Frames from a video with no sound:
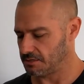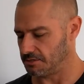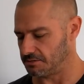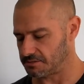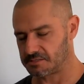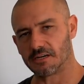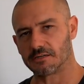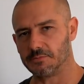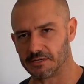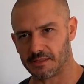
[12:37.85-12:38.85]
you can just tuck
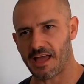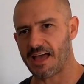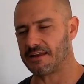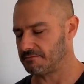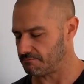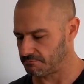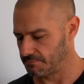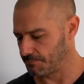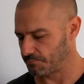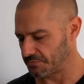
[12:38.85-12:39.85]
them into that and
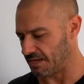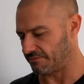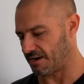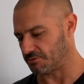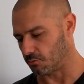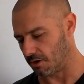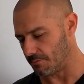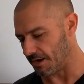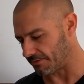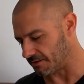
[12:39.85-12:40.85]
never have to
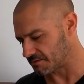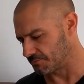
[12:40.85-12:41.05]
worry about this.